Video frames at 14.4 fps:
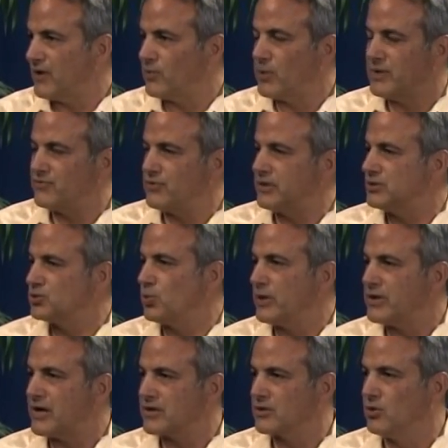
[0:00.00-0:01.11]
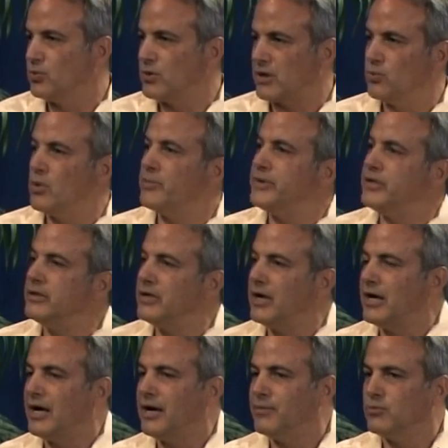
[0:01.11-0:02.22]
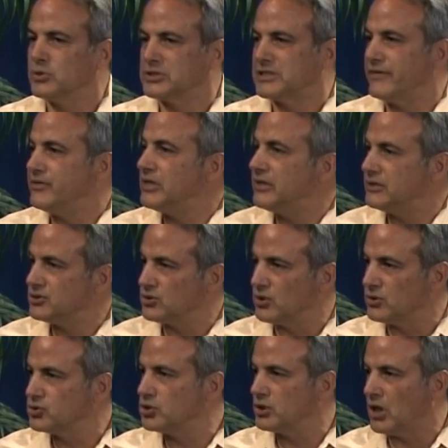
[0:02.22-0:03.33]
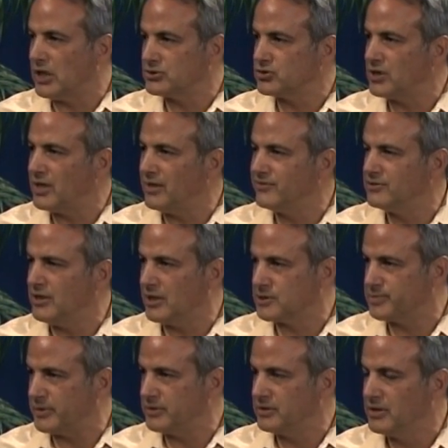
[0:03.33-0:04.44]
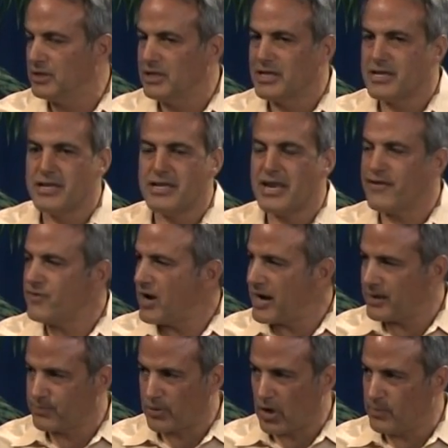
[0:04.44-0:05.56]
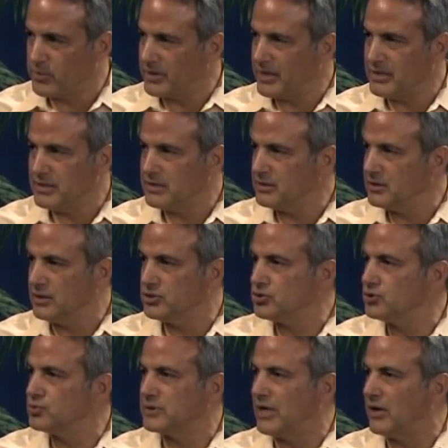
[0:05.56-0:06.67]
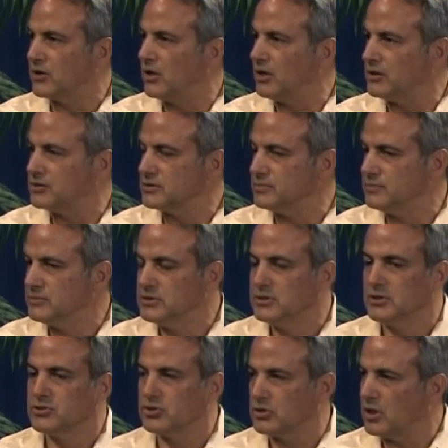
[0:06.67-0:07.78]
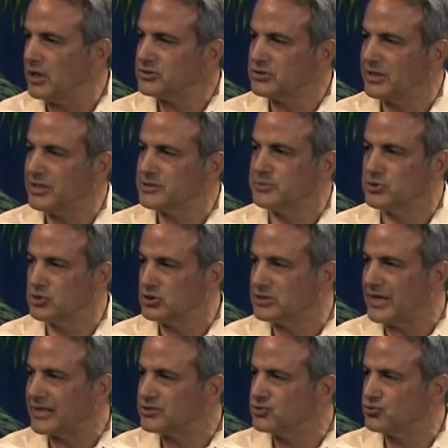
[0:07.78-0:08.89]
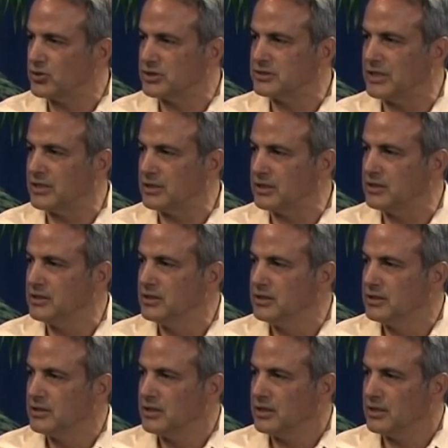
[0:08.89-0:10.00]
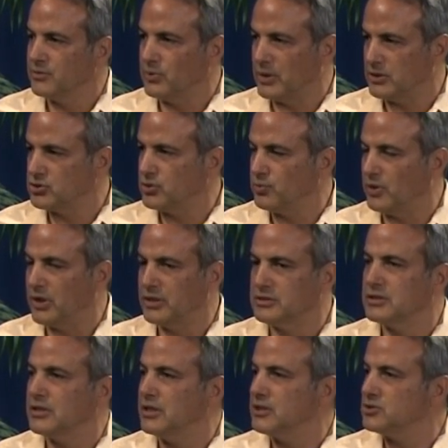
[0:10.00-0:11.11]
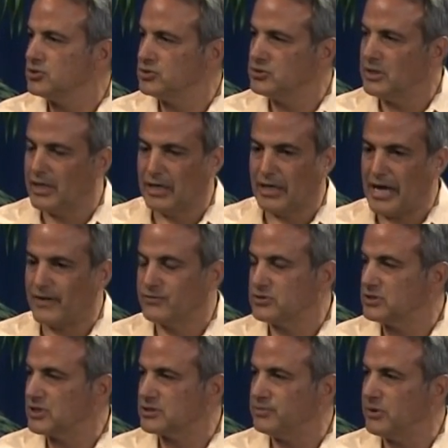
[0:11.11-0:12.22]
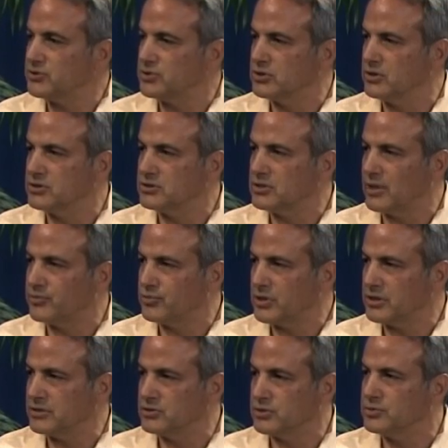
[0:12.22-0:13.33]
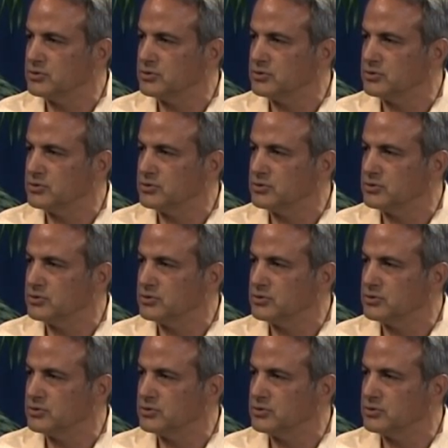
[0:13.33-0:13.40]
I read this one article where a woman was 70 years old. She lost her husband, never had a problem with any issues with alcoholism. She lost her husband. She started to drink daily where she was, and after 6 months she couldn't stop drinking.